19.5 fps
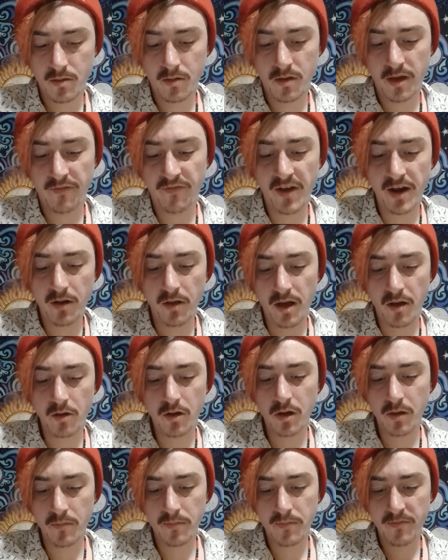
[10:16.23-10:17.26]
Okay, final
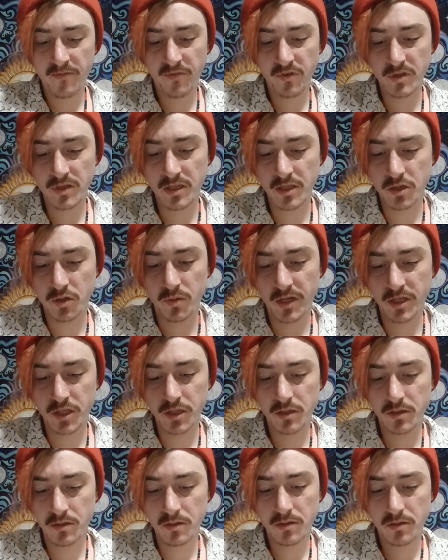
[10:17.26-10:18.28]
outcome for the
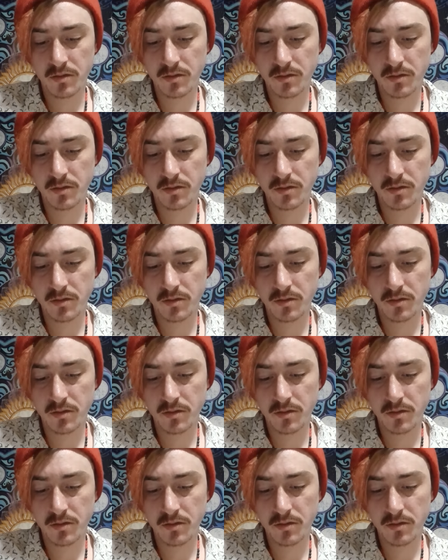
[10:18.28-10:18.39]
situation.